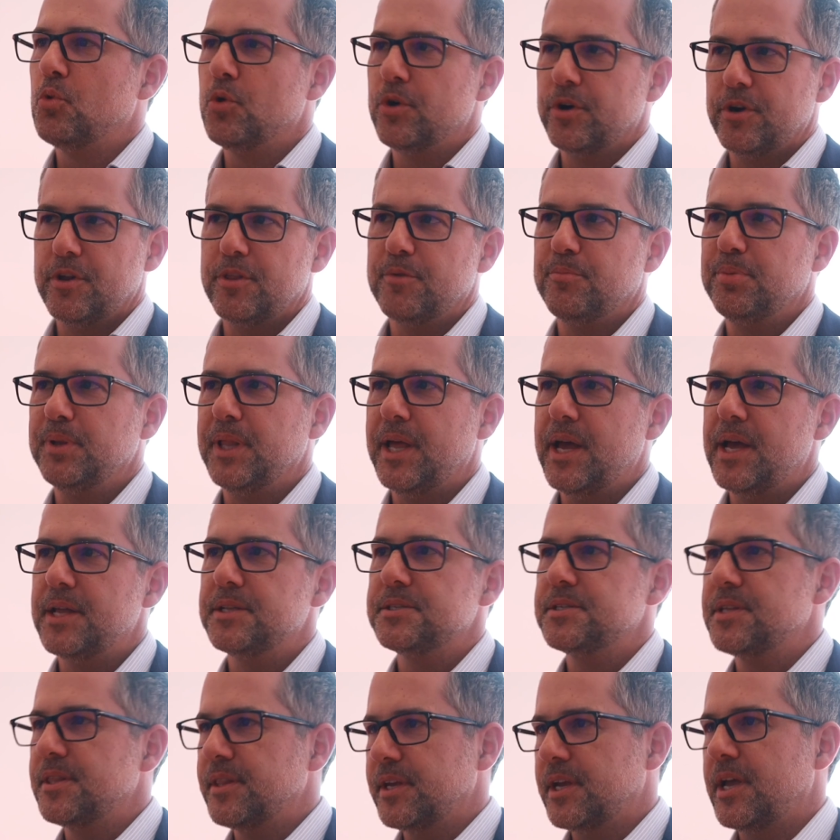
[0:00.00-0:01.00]
water the
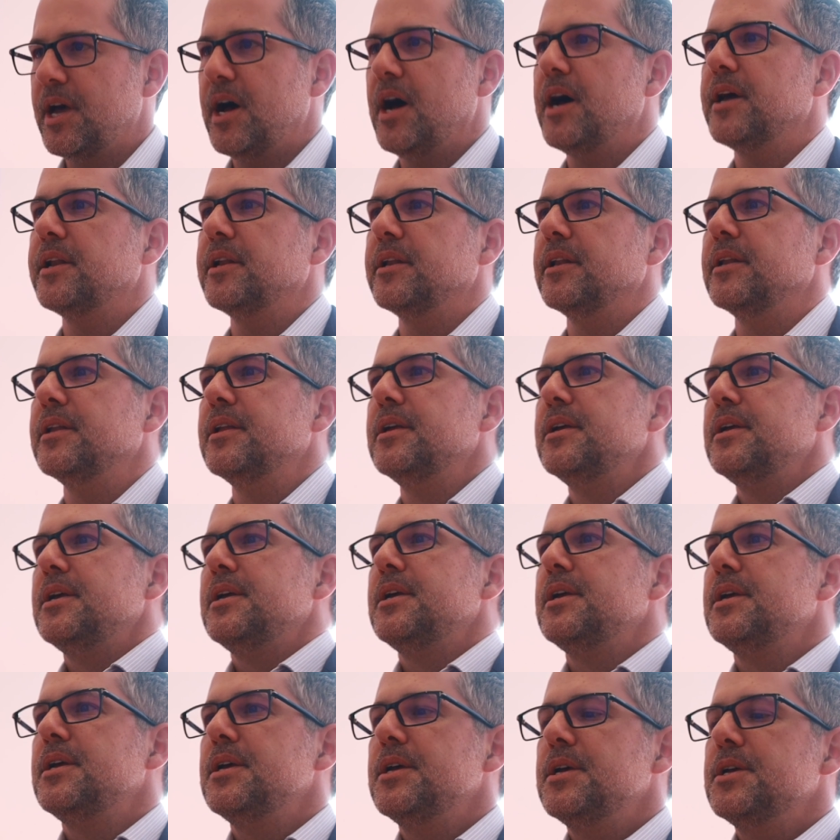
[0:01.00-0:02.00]
plants in the garden.
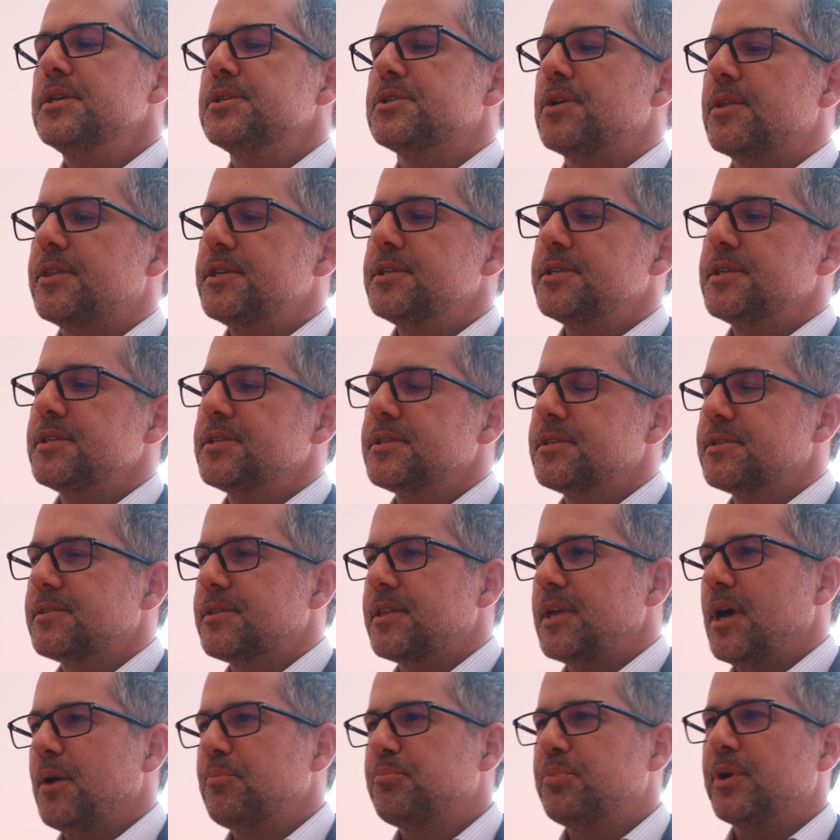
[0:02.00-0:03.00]
So this is
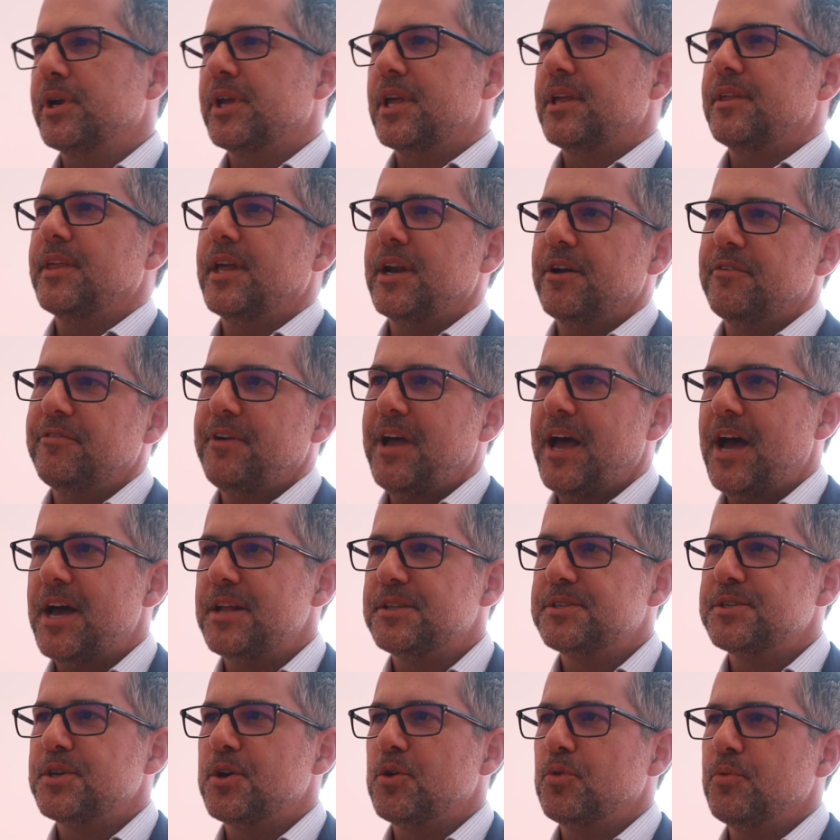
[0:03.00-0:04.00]
the upbringing that I've
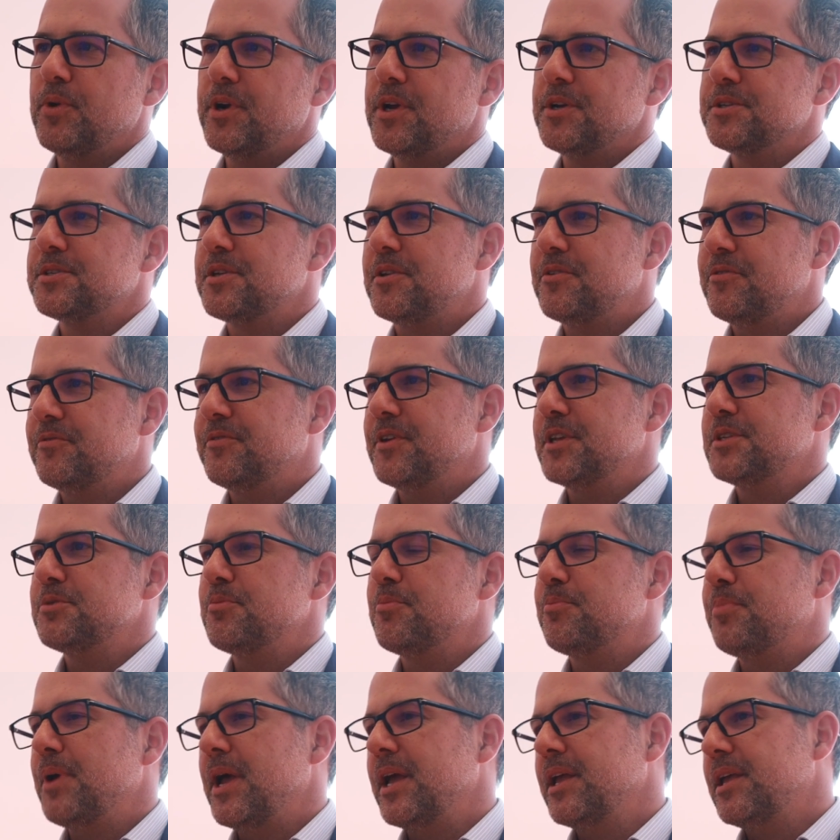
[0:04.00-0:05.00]
had. So when I was in
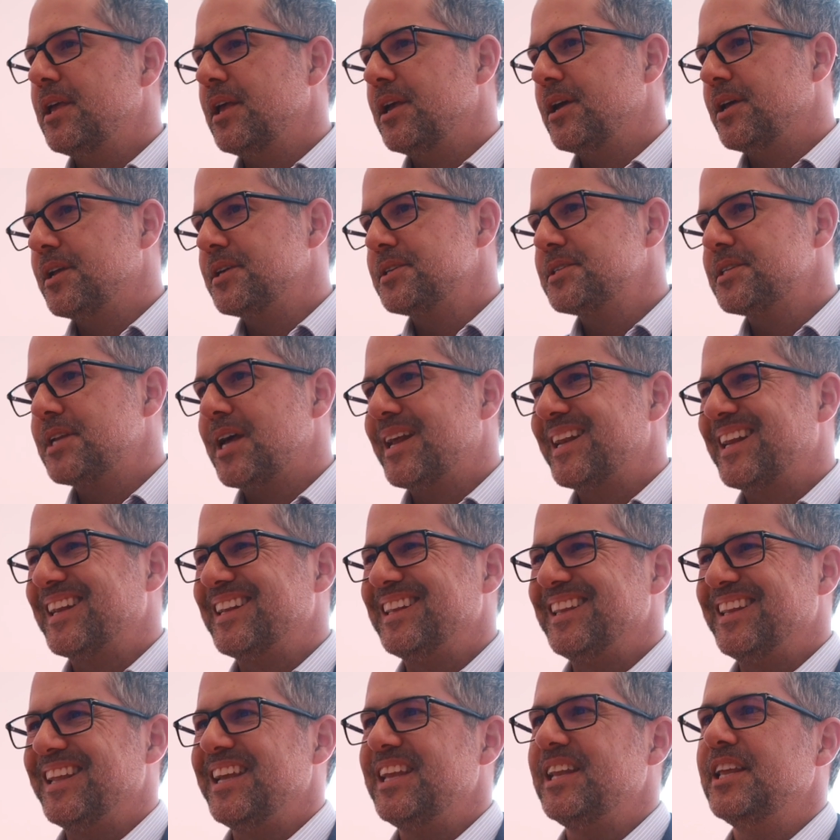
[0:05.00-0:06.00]
investment banking and I
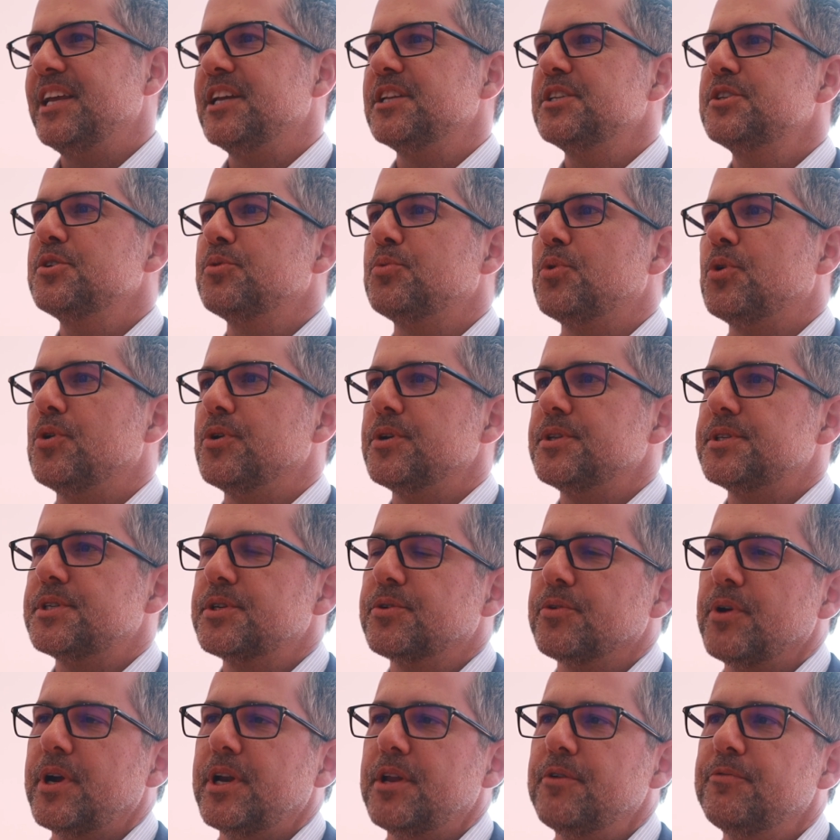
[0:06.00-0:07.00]
started leaning towards
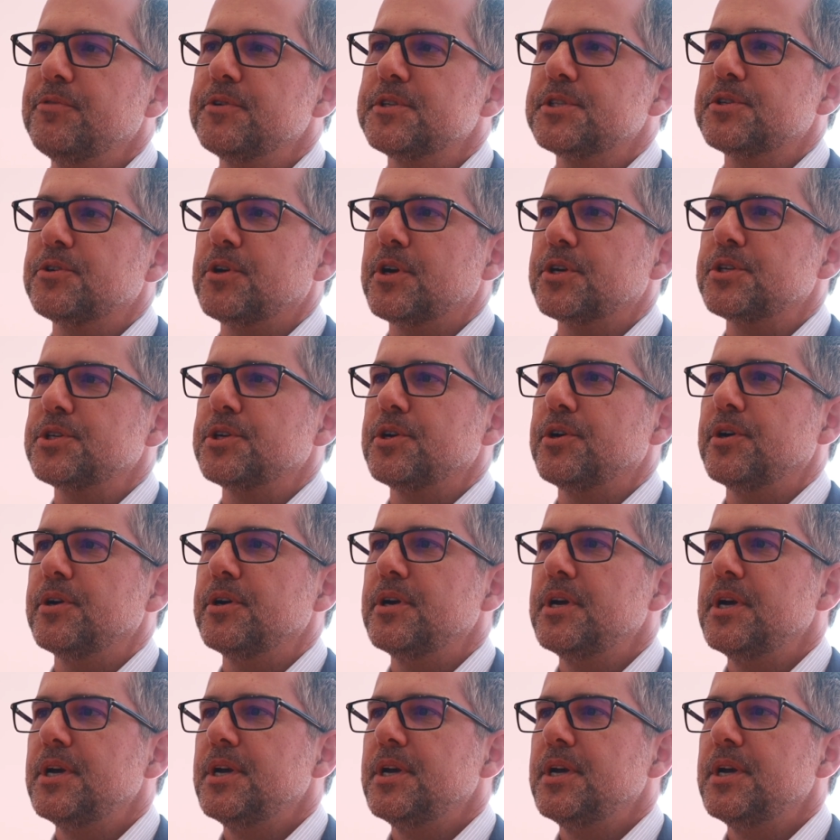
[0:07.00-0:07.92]
green infrastructure,